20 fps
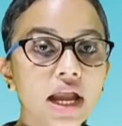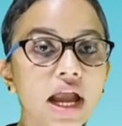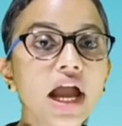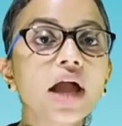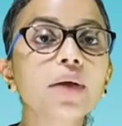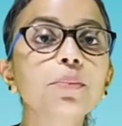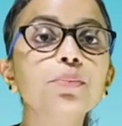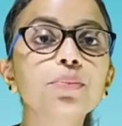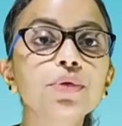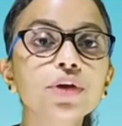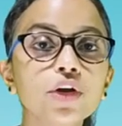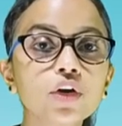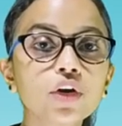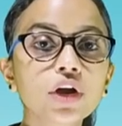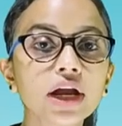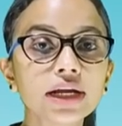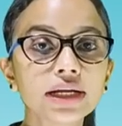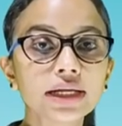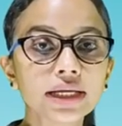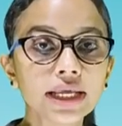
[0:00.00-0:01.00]
Embryo
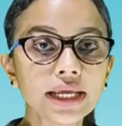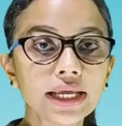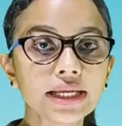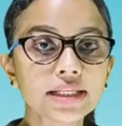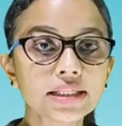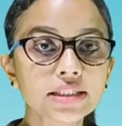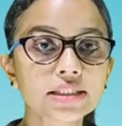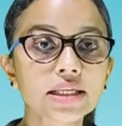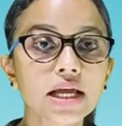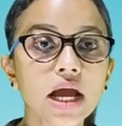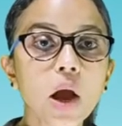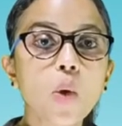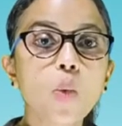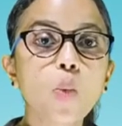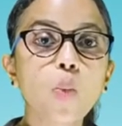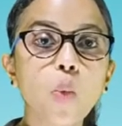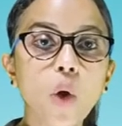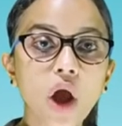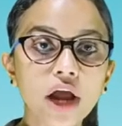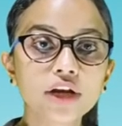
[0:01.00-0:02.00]
contains
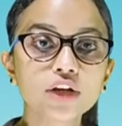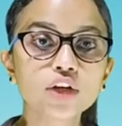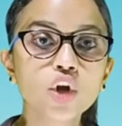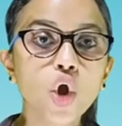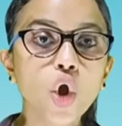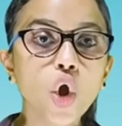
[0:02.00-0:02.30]
one